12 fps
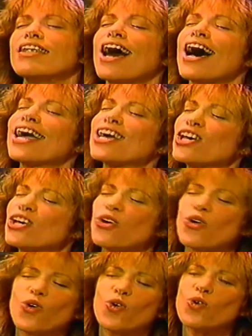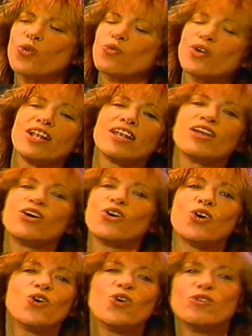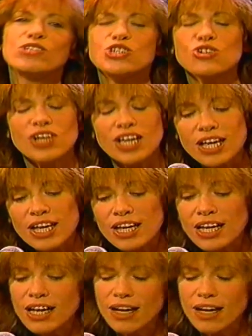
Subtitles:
like an old willow tree.